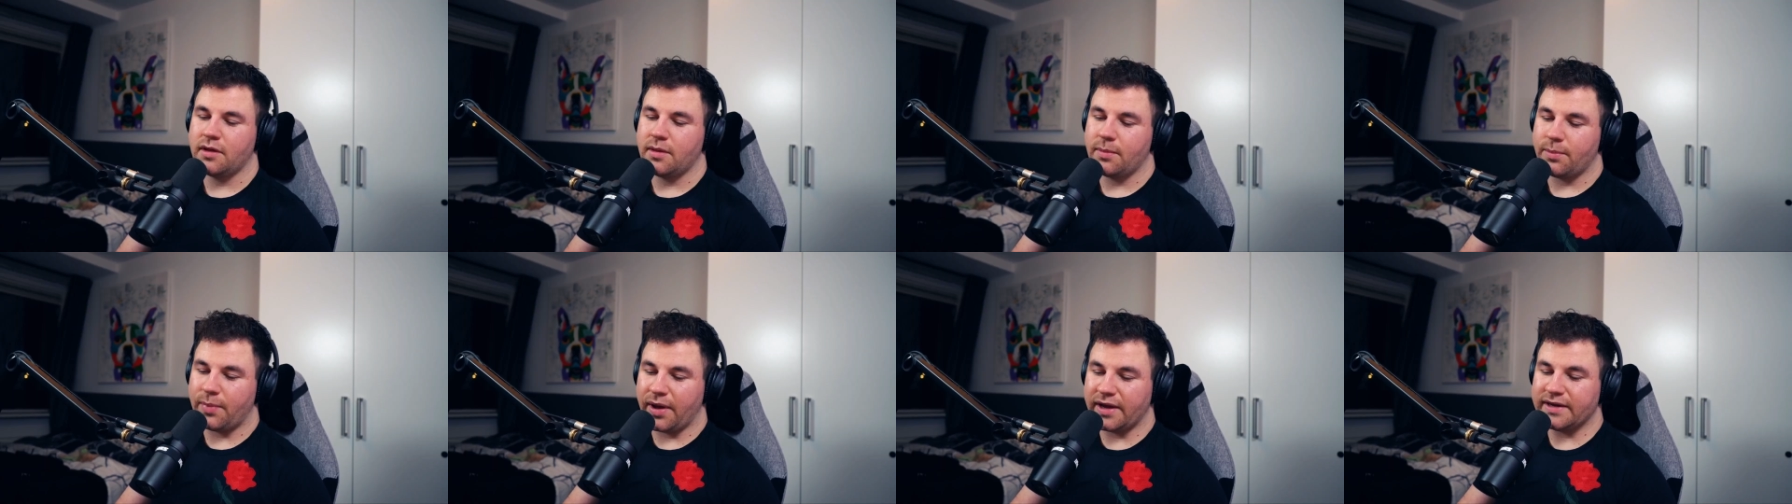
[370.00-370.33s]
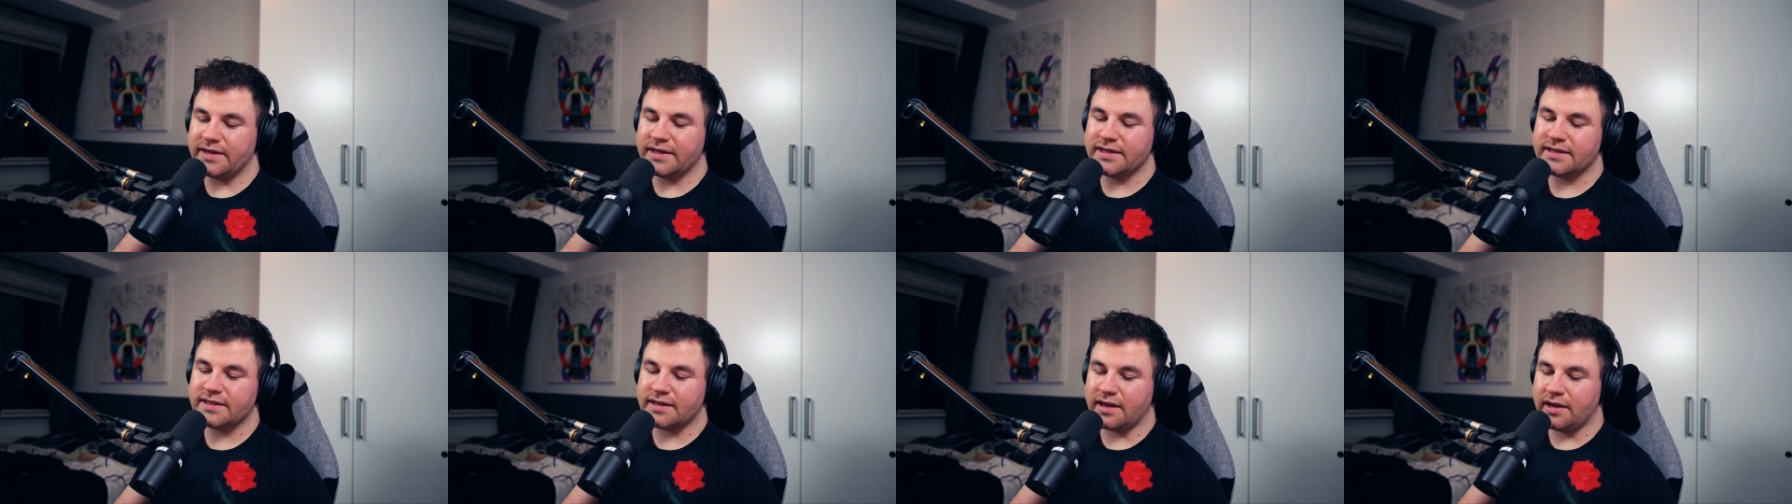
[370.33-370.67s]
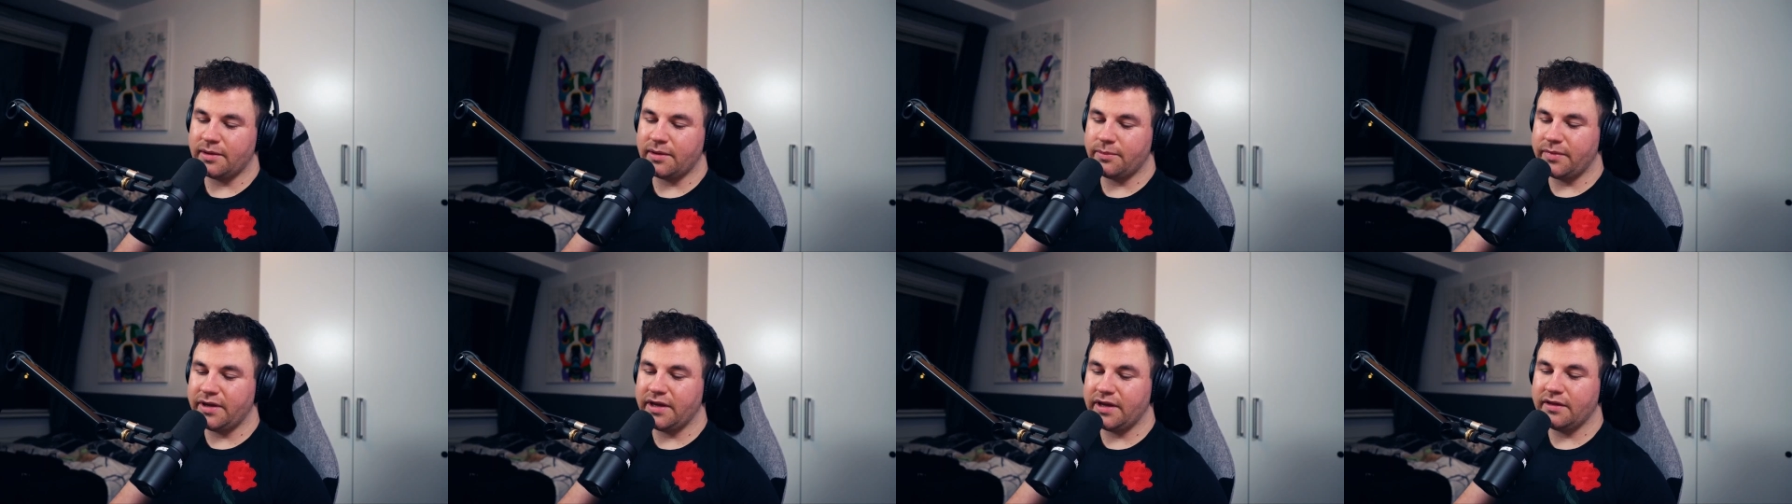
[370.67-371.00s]
By this
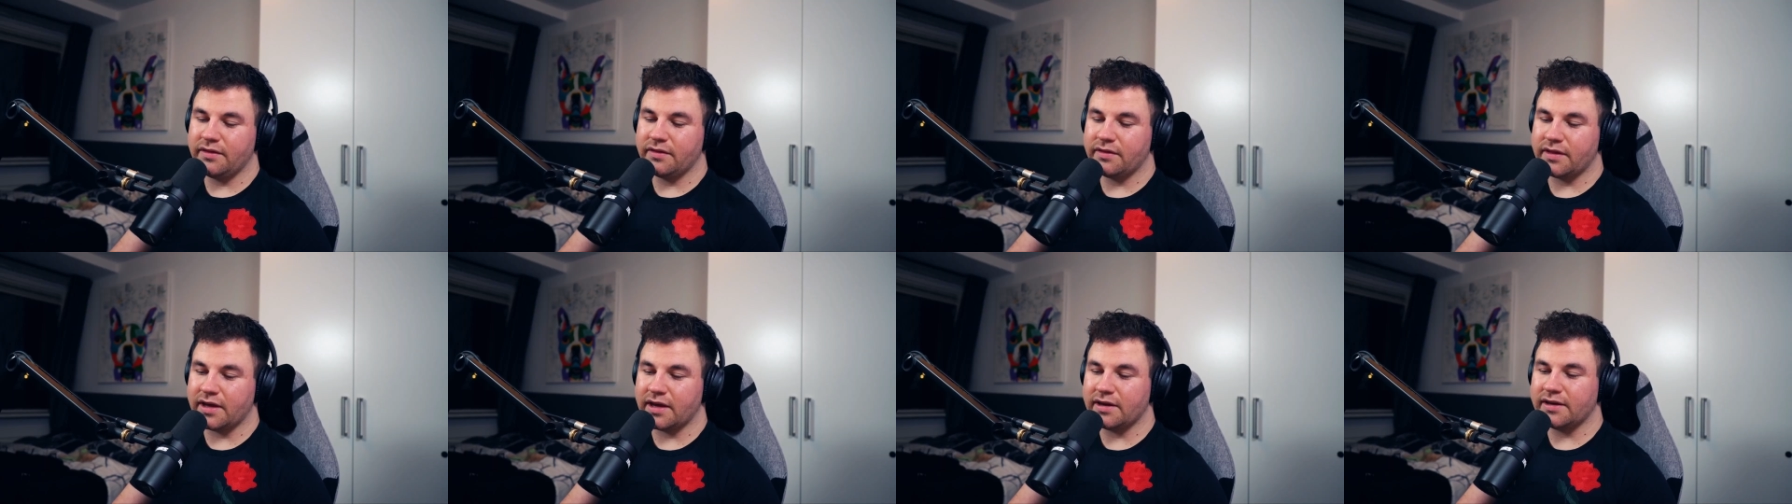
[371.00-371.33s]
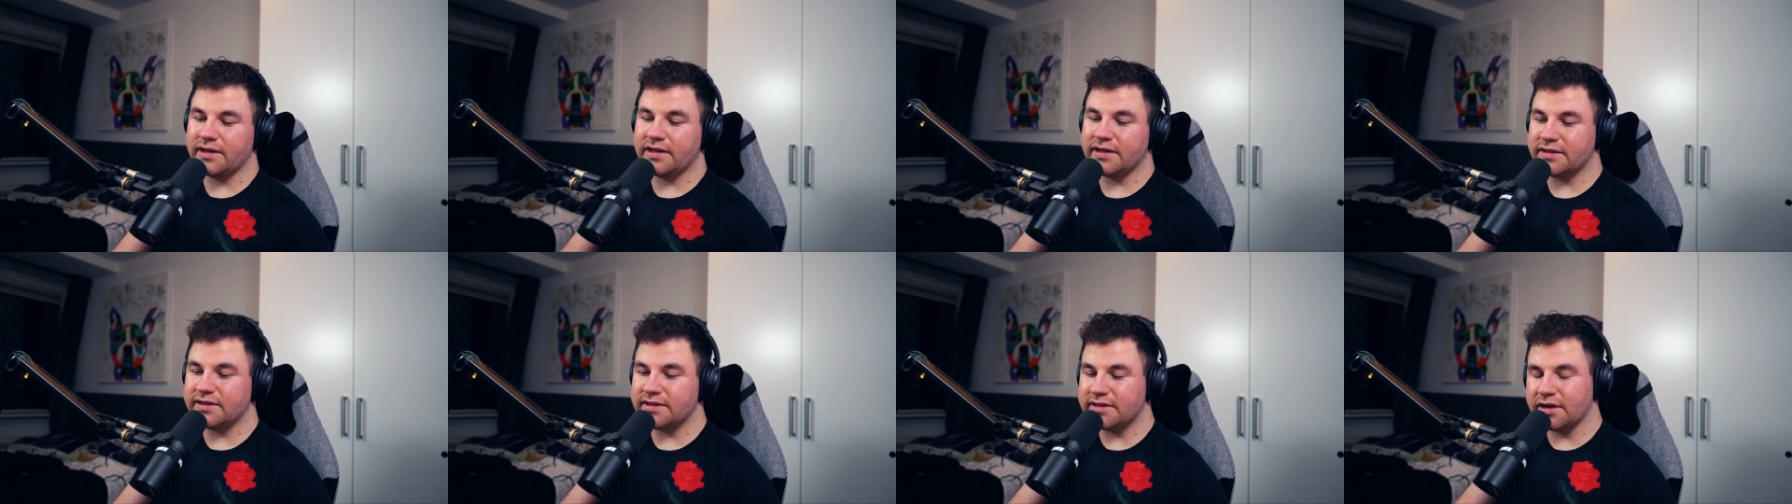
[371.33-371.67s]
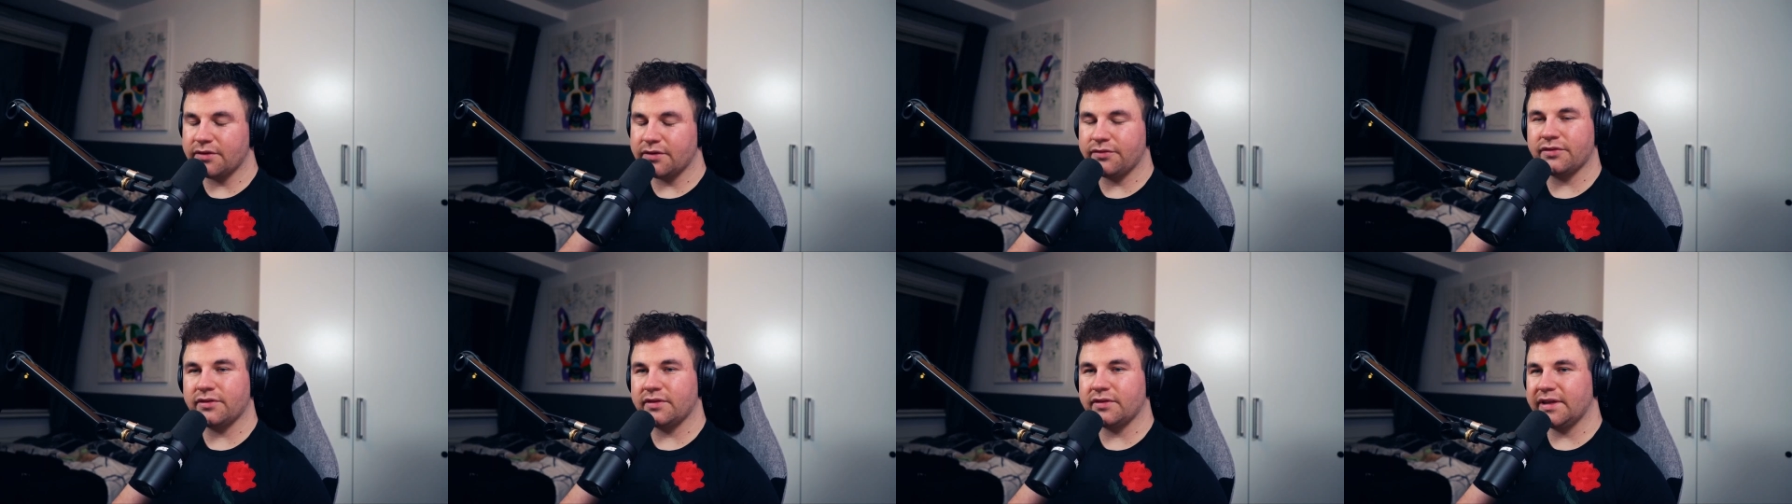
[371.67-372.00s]
I mean that it
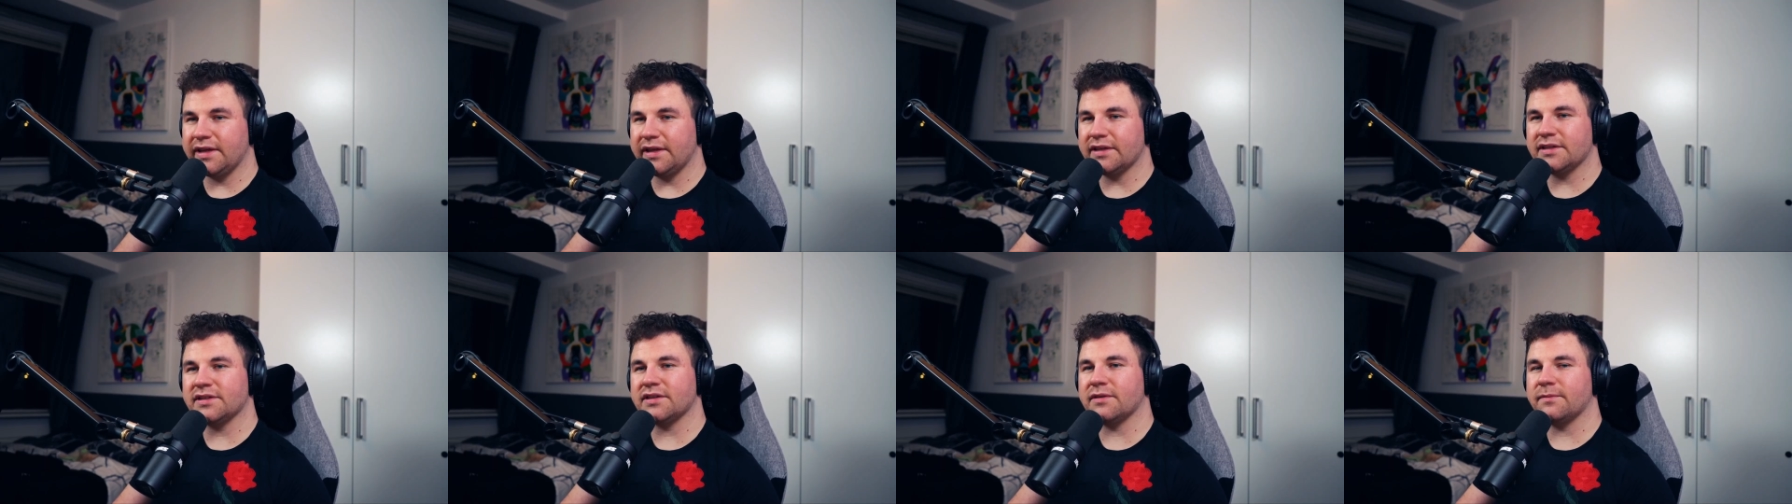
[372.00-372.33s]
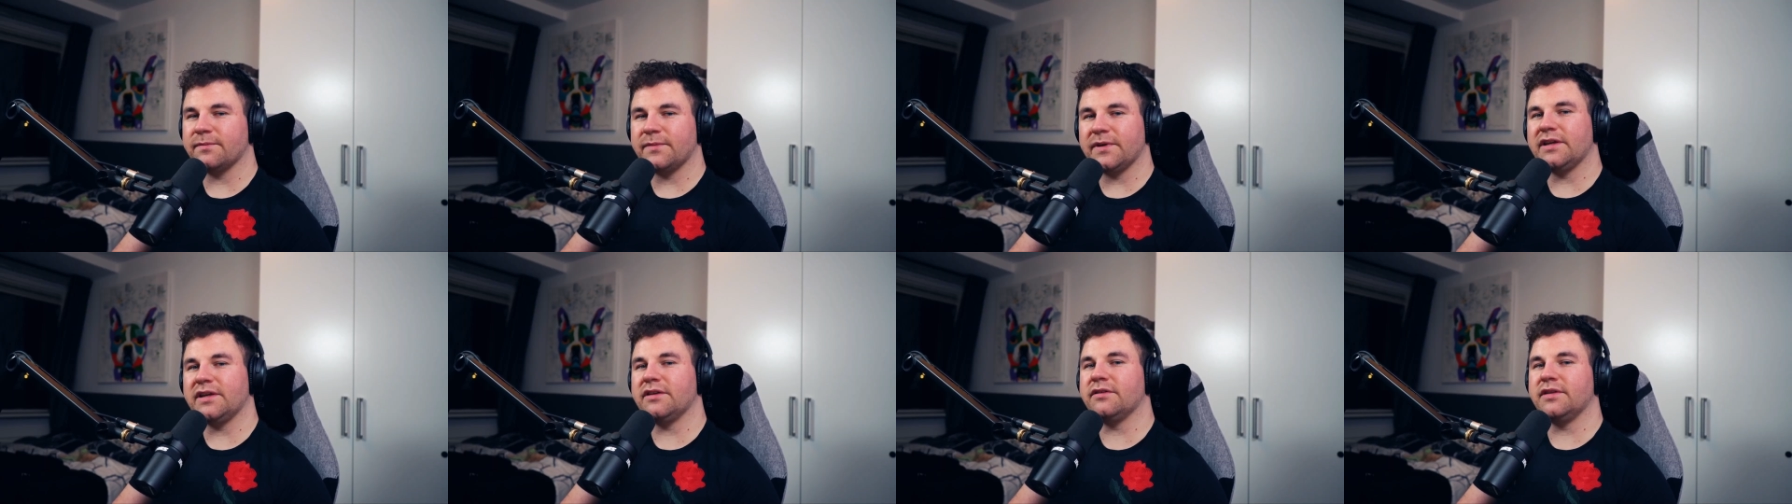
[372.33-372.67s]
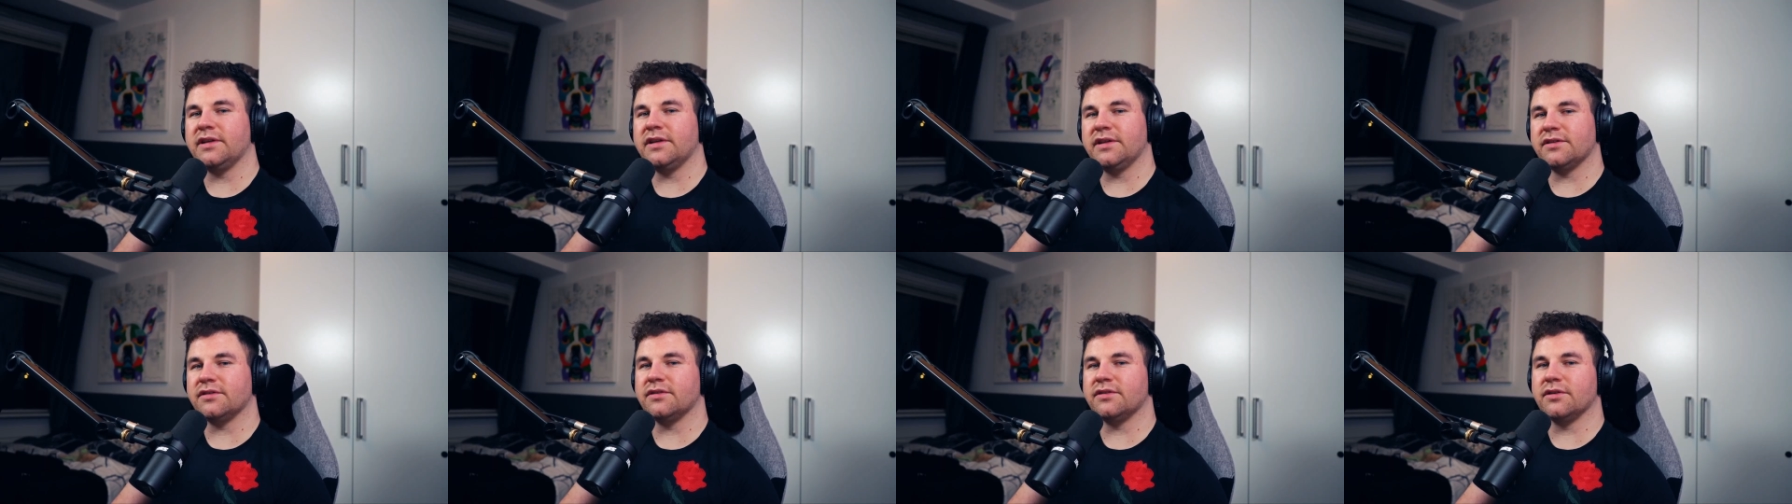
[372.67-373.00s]
definitely is something you
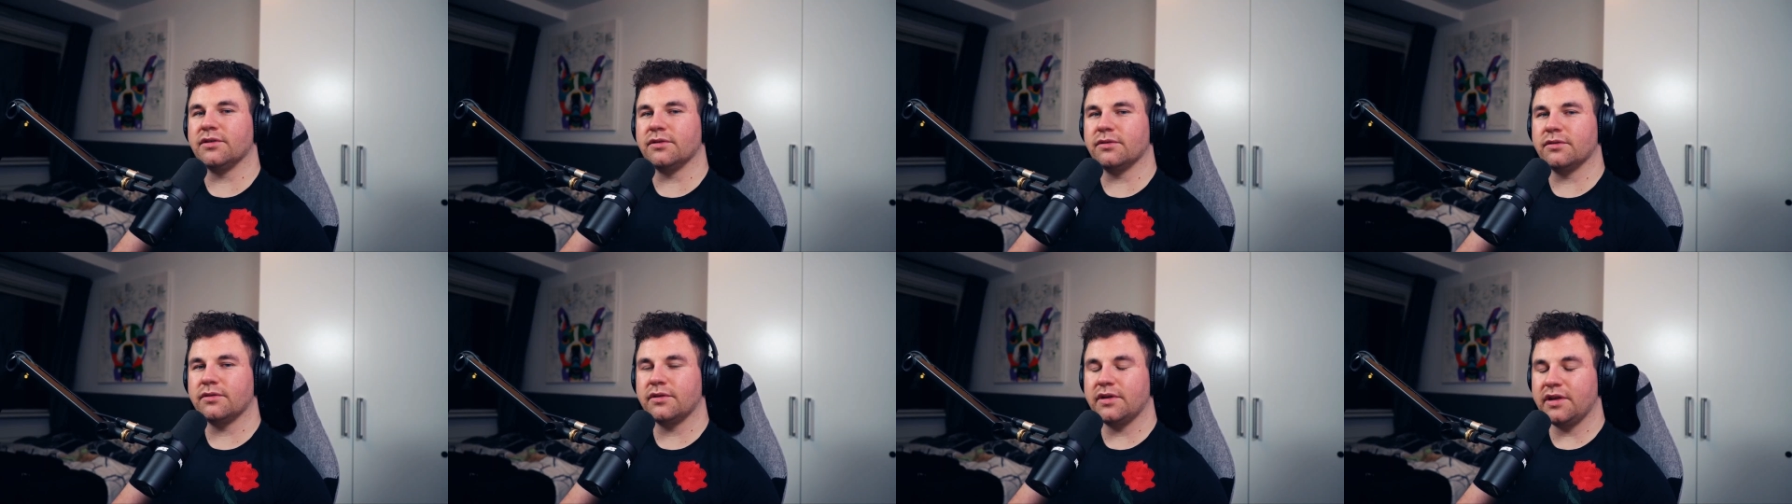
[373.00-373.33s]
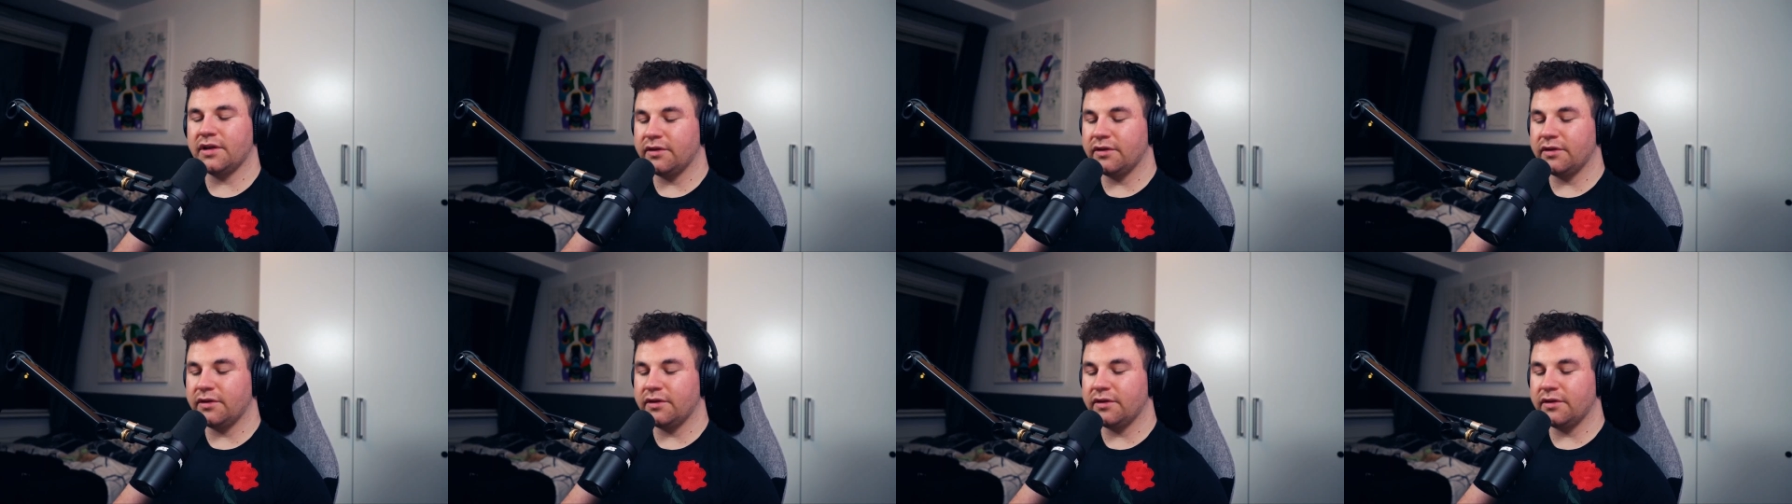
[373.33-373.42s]
need to do.